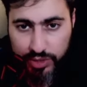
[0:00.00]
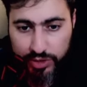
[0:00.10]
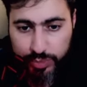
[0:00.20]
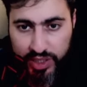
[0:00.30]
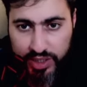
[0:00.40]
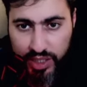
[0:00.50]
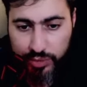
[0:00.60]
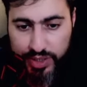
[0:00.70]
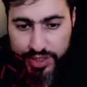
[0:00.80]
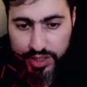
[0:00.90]
The play now
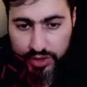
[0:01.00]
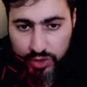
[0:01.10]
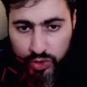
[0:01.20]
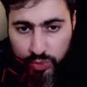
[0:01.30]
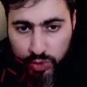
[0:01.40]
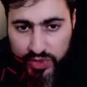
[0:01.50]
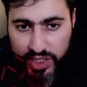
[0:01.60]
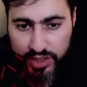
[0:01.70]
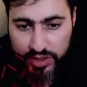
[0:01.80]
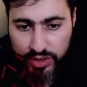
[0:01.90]
is get to 2 moves
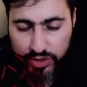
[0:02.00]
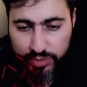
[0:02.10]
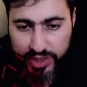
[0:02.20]
and then throw them